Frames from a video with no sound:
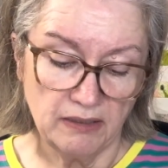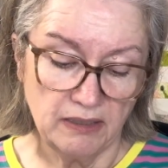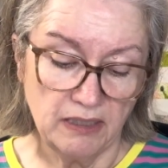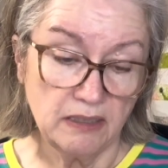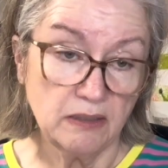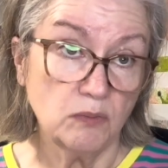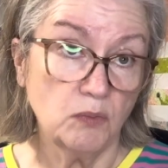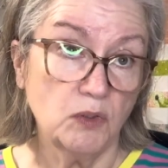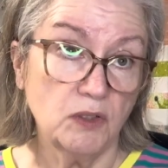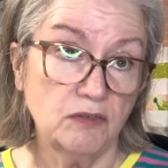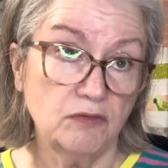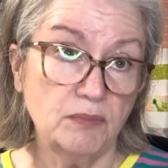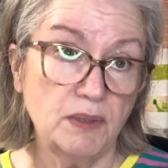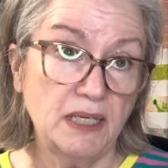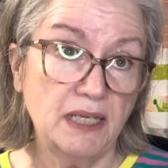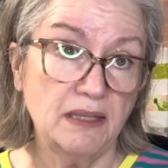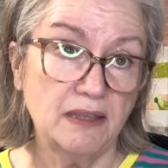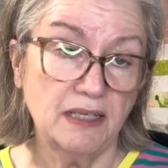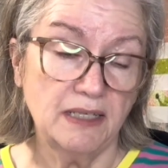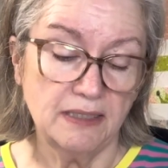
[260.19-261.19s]
That's one of
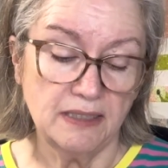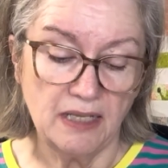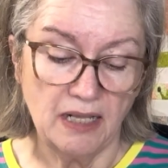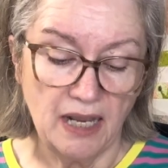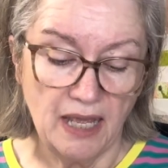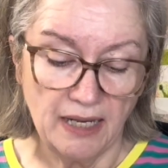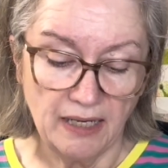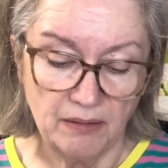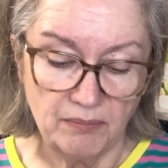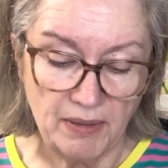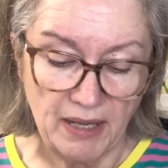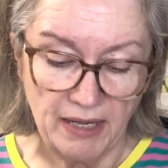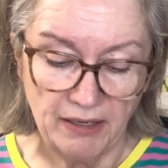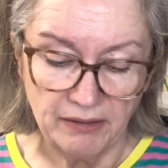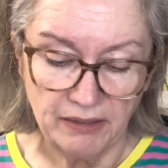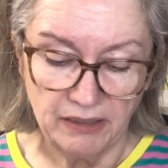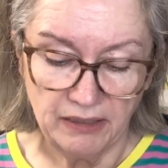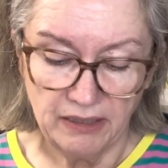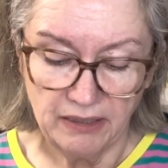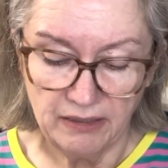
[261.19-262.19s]
many things I like about
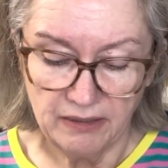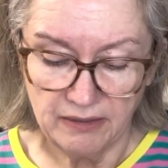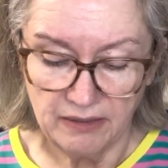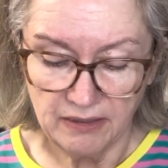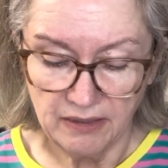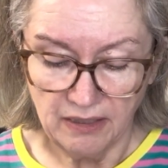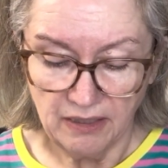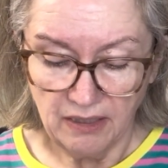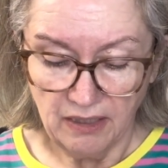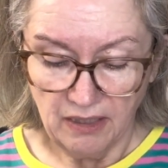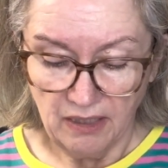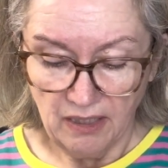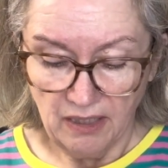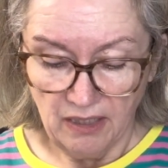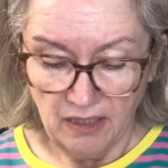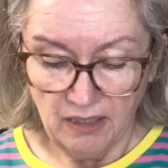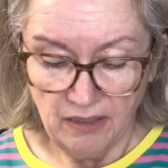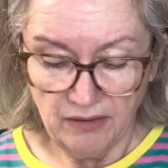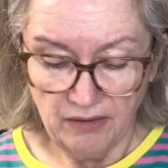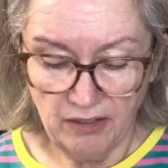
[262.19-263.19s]
it, is
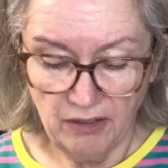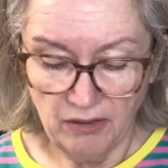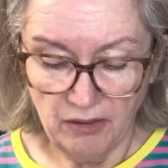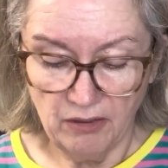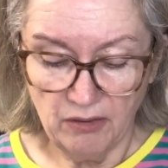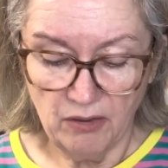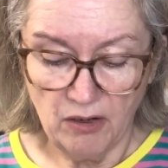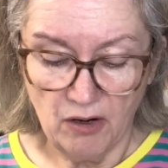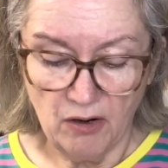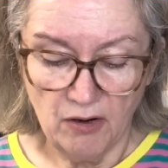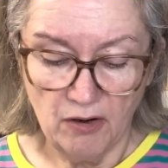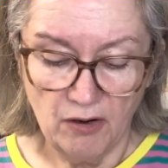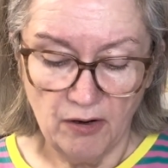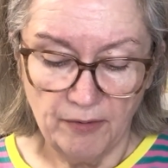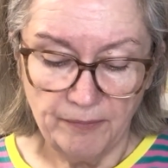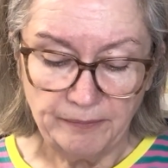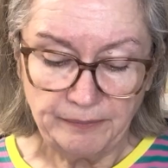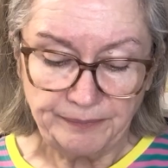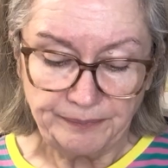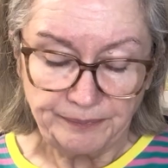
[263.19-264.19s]
there are